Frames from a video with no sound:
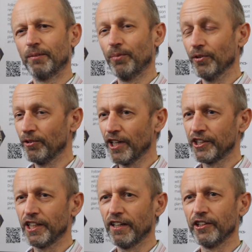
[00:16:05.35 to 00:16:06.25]
But there are
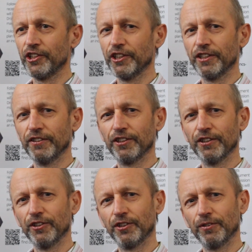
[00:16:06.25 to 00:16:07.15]
challenges in
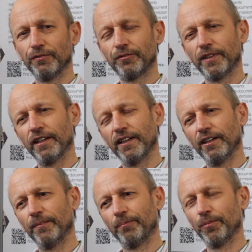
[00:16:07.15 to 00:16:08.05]
terms of
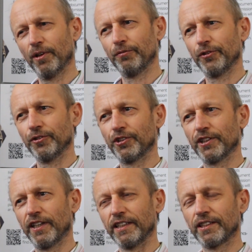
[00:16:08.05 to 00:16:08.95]
brownfield
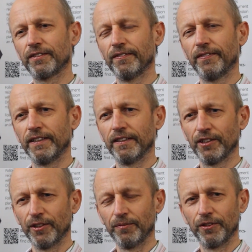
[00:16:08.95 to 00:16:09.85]
sites, in
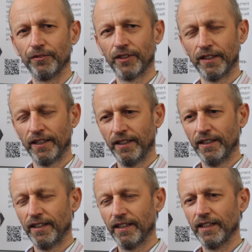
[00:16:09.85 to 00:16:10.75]
terms
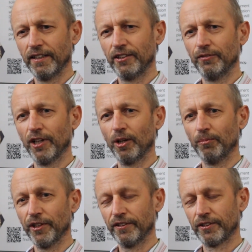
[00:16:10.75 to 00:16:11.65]
of
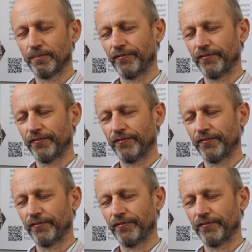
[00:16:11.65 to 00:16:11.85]
development.